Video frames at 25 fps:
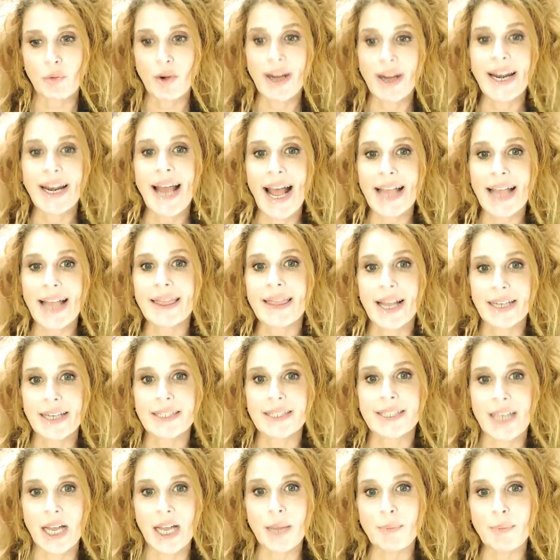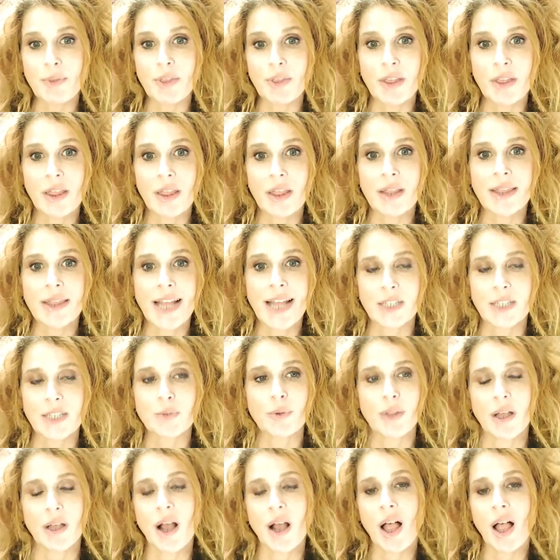right at that depth that that's
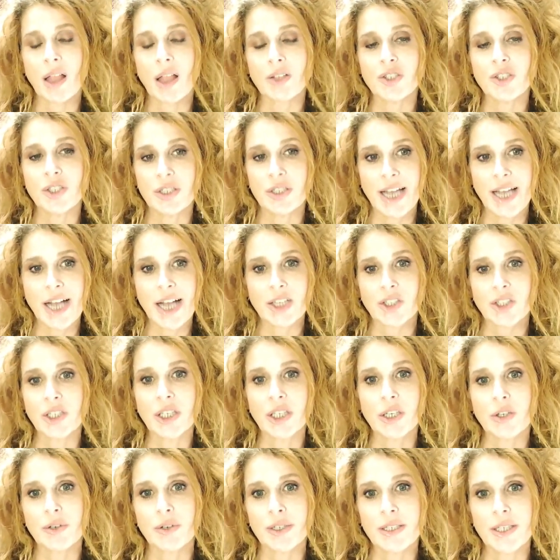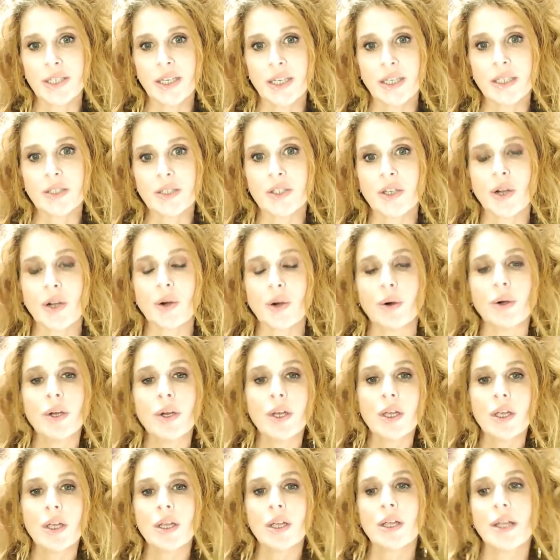where the collagen is actually increasing. So
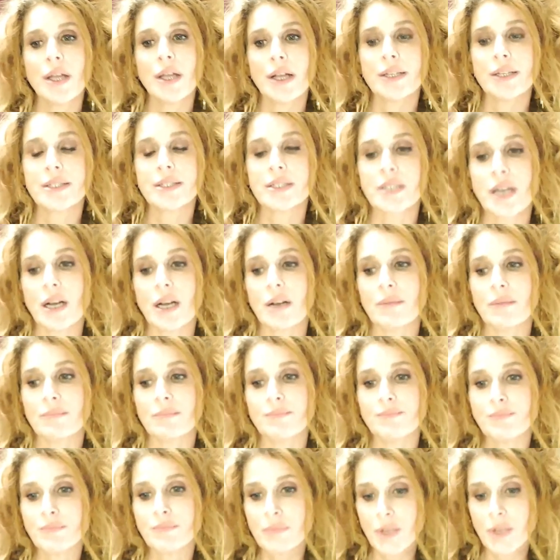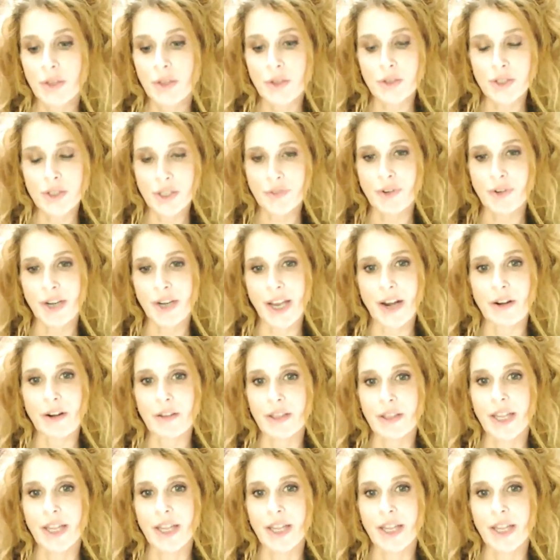it's um, there are different air